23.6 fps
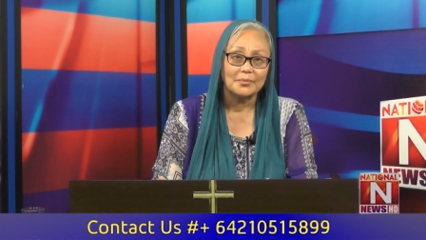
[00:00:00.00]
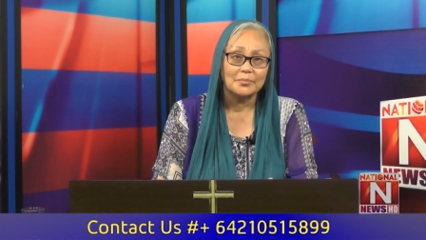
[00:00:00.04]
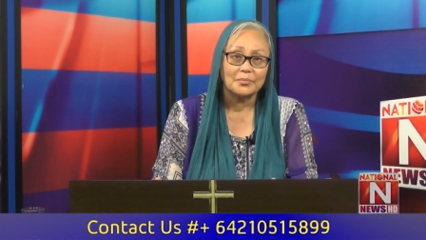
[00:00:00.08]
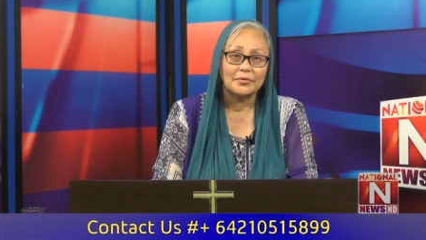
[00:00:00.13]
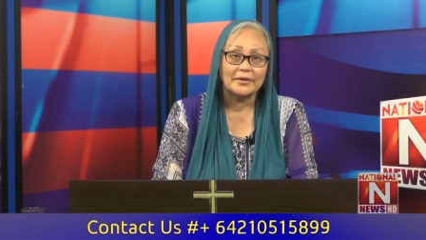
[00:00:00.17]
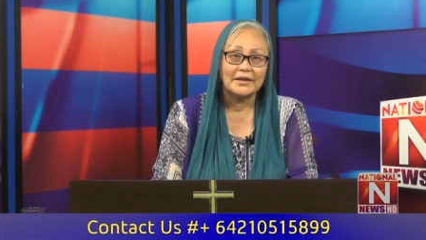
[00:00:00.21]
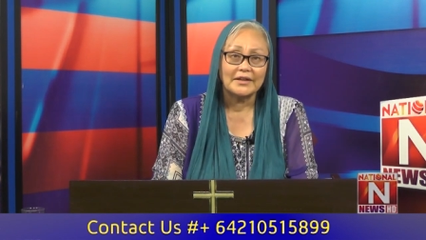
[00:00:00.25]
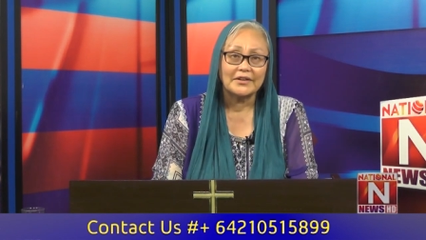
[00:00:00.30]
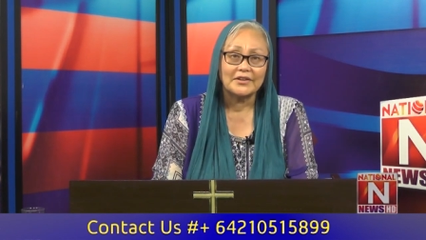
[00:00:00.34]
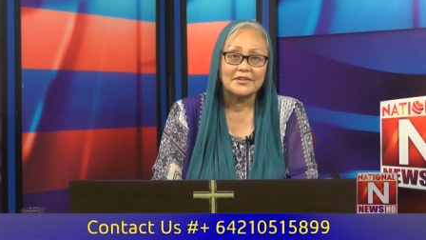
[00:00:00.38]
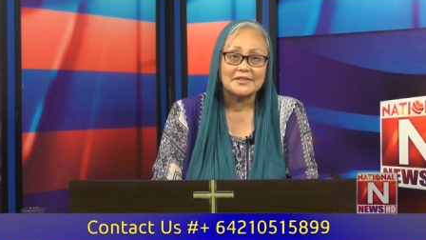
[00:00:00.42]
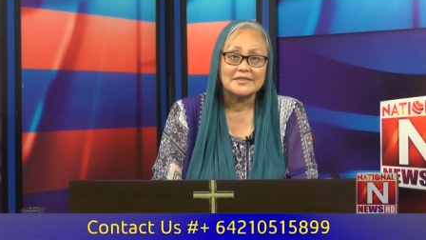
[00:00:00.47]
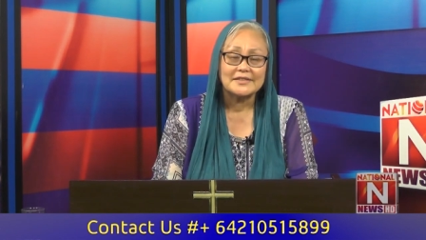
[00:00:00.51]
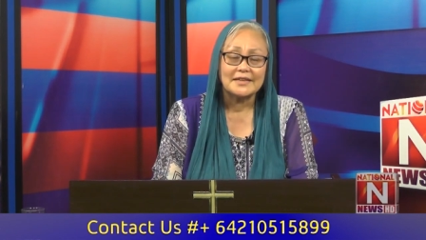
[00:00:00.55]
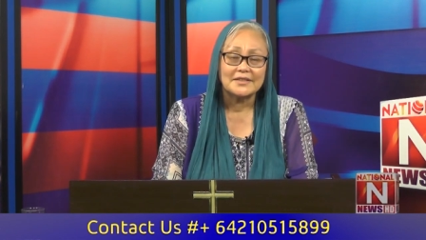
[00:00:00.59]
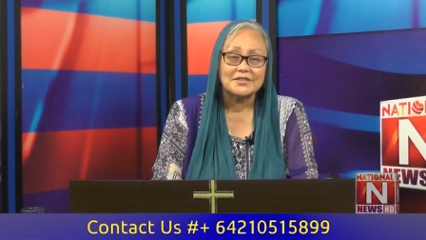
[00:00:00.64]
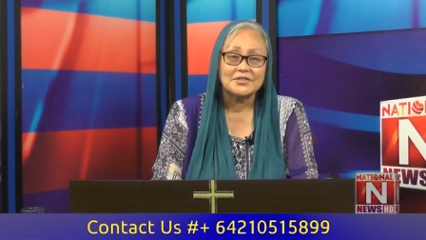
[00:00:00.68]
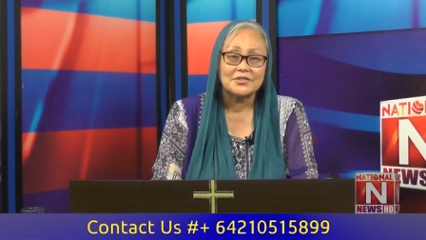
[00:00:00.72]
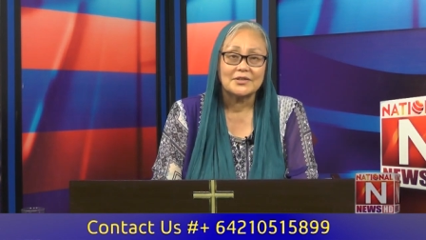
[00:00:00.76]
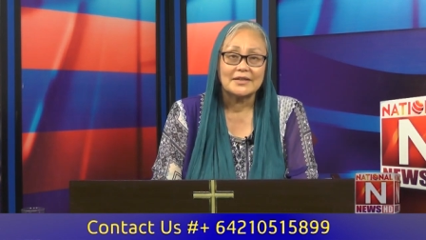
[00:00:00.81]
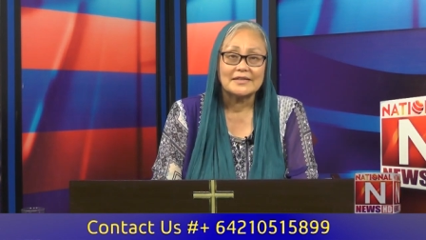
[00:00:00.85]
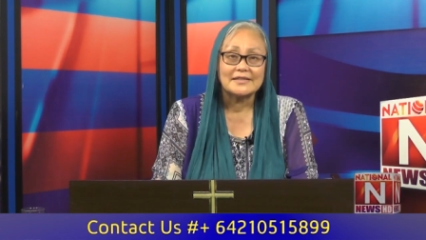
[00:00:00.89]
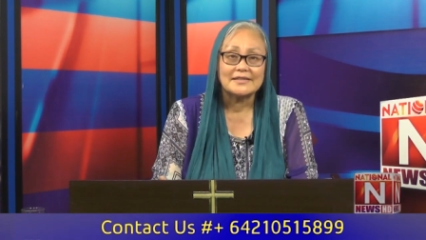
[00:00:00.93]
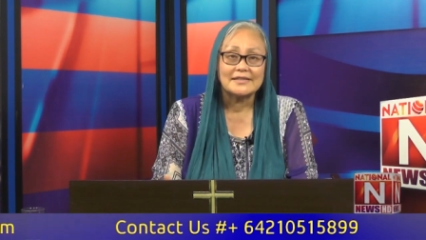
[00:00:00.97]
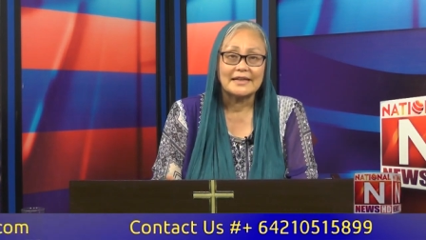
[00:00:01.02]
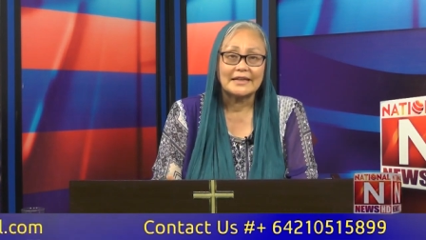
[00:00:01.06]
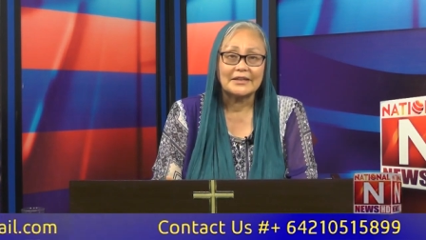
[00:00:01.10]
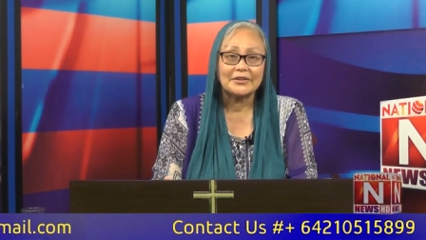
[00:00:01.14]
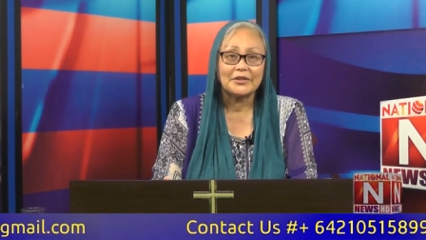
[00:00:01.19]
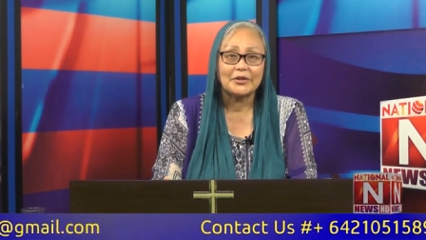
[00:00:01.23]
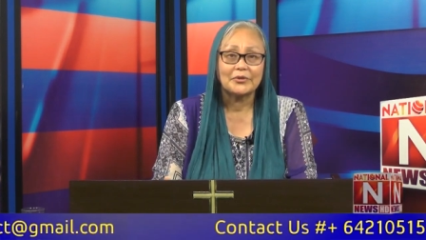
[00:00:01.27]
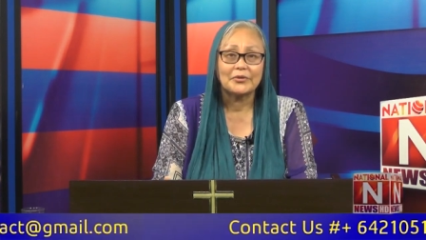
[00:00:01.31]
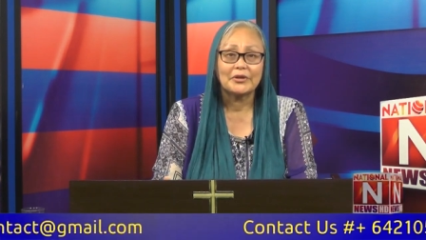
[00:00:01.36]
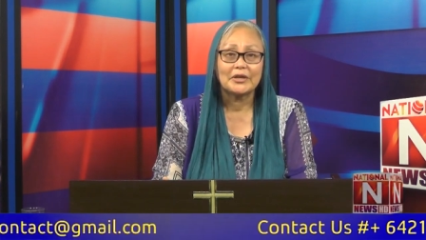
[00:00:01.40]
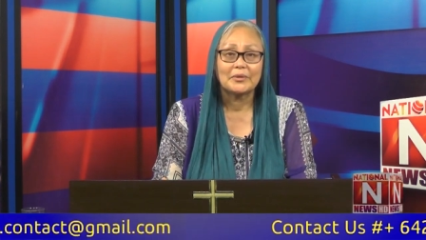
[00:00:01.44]
prayer such as
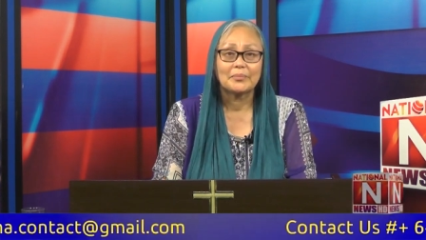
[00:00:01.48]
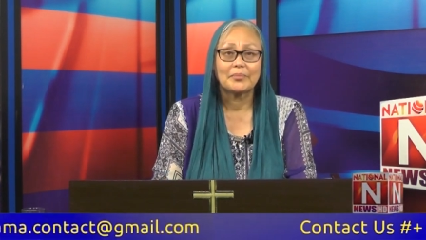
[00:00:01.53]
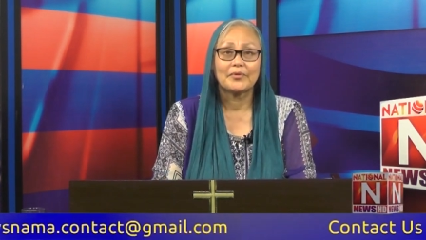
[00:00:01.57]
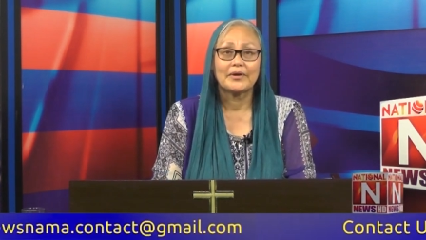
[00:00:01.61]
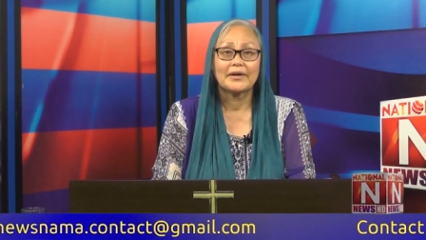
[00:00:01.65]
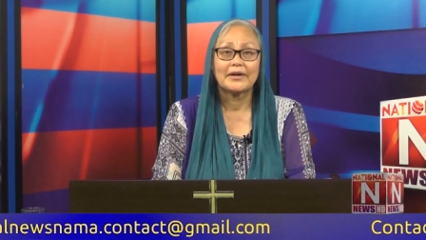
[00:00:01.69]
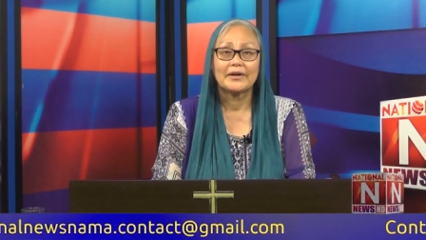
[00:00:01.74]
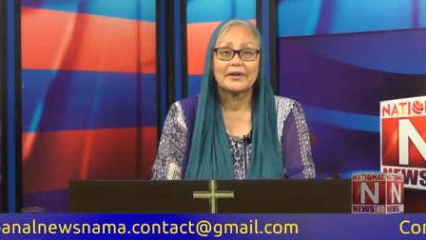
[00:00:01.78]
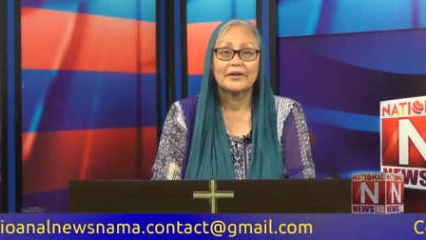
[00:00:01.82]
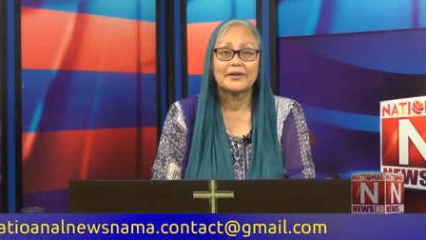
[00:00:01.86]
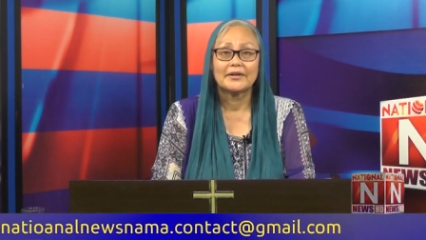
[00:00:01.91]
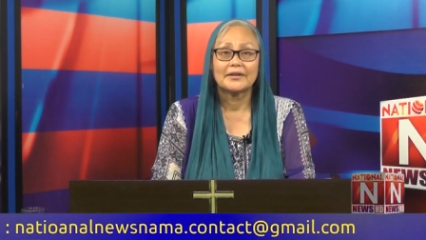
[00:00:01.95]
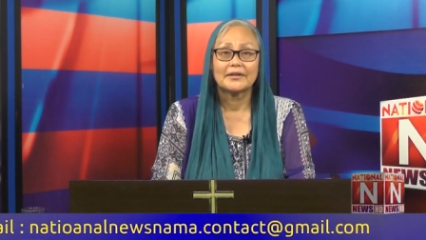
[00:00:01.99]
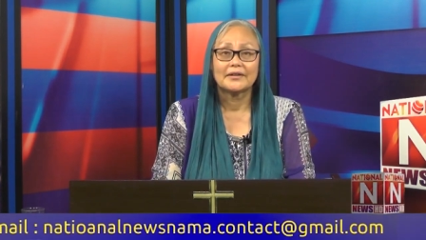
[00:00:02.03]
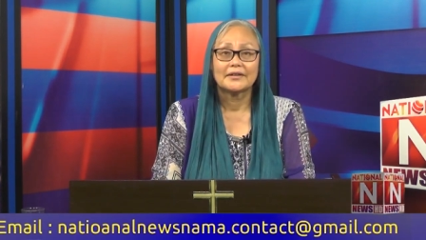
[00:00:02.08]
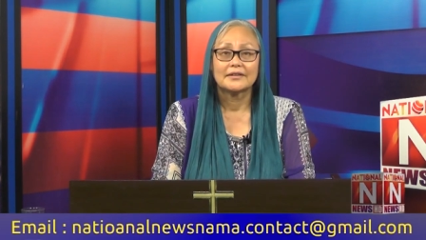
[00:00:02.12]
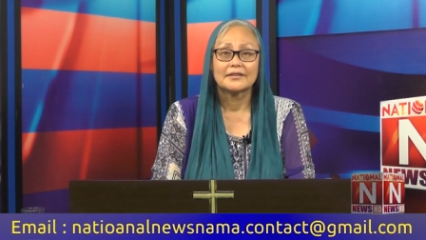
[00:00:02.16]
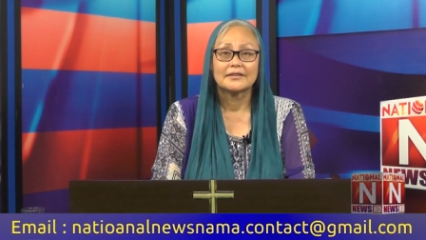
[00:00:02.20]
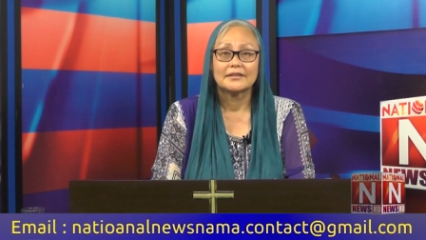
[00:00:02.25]
centering prayer,